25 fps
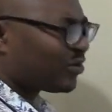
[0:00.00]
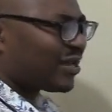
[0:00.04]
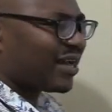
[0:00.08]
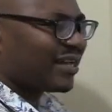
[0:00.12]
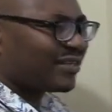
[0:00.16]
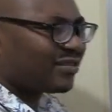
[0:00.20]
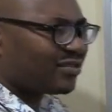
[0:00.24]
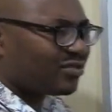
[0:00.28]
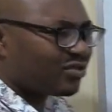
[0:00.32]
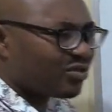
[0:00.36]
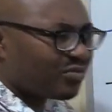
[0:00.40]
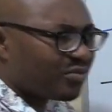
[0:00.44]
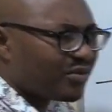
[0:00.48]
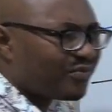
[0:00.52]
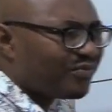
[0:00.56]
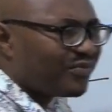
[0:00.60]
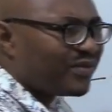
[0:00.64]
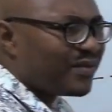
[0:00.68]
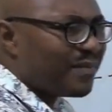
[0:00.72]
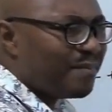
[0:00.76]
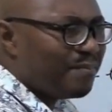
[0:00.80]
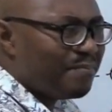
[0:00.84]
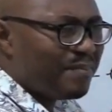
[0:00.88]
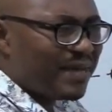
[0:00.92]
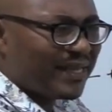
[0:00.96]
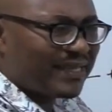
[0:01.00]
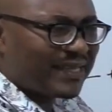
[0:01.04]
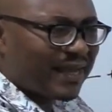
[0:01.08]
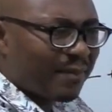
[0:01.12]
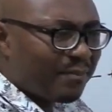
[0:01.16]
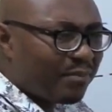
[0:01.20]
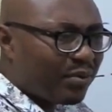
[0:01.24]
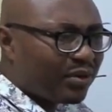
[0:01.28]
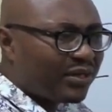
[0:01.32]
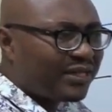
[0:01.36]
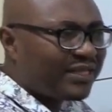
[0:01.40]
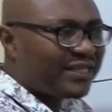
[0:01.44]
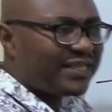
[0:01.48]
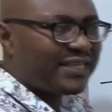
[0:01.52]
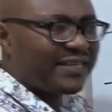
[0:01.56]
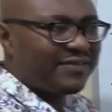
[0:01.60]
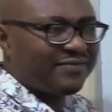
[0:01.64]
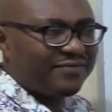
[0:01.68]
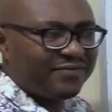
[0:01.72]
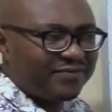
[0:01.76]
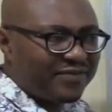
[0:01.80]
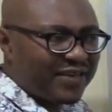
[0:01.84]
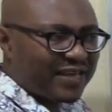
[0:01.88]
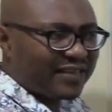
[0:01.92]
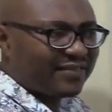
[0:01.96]
at some of the metabolic
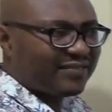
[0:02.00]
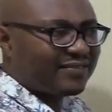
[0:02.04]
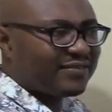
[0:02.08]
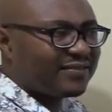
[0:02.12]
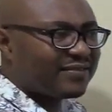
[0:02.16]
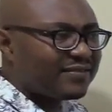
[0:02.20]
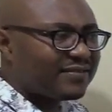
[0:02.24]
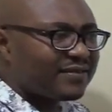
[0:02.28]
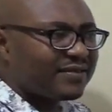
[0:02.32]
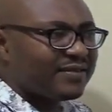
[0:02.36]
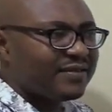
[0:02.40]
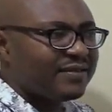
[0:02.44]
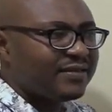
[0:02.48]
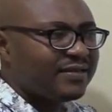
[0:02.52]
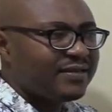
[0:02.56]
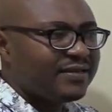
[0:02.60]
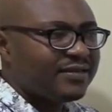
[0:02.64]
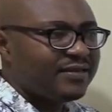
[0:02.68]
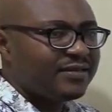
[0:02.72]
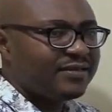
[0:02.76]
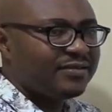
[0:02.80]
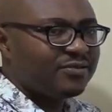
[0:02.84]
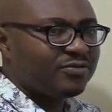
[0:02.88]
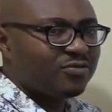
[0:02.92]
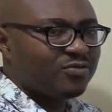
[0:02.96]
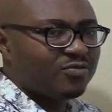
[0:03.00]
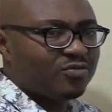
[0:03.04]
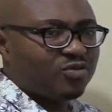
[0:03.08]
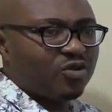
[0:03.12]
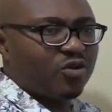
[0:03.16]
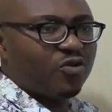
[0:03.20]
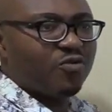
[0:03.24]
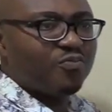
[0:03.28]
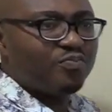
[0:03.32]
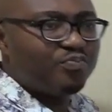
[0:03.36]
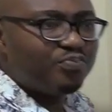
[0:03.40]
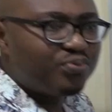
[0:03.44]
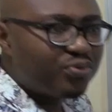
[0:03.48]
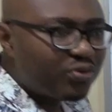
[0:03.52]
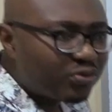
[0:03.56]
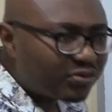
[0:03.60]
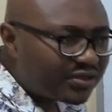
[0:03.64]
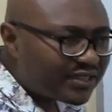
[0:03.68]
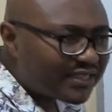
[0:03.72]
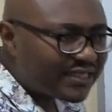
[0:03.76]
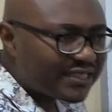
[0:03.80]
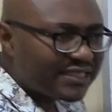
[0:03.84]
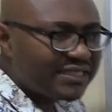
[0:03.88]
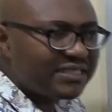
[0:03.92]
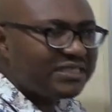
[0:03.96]
effects on
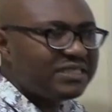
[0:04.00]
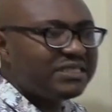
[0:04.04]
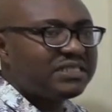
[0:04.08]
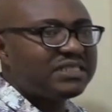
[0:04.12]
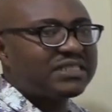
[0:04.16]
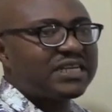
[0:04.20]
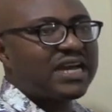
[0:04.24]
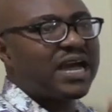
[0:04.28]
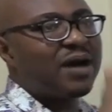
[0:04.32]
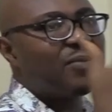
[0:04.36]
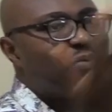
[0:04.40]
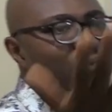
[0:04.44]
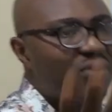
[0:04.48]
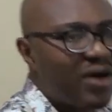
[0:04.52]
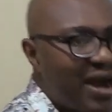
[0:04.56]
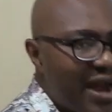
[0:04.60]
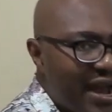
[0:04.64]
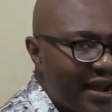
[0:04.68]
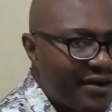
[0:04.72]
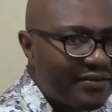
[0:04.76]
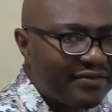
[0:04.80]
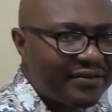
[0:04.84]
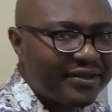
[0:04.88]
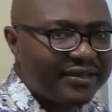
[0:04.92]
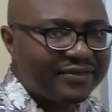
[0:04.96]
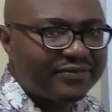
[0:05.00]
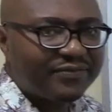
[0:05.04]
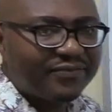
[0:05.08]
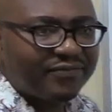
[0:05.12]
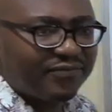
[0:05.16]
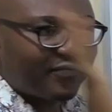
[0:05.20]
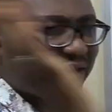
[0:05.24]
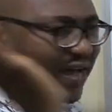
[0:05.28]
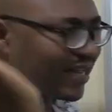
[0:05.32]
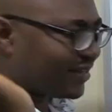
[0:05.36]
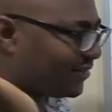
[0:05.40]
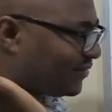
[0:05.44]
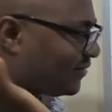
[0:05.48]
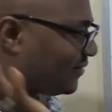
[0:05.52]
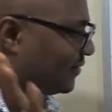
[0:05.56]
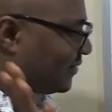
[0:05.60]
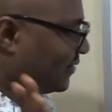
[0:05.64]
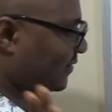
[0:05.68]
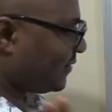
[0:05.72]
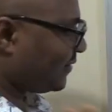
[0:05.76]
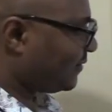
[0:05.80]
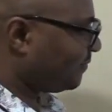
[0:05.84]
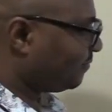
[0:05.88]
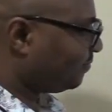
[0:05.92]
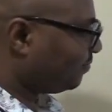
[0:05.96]
protein, carbohydrate, fats.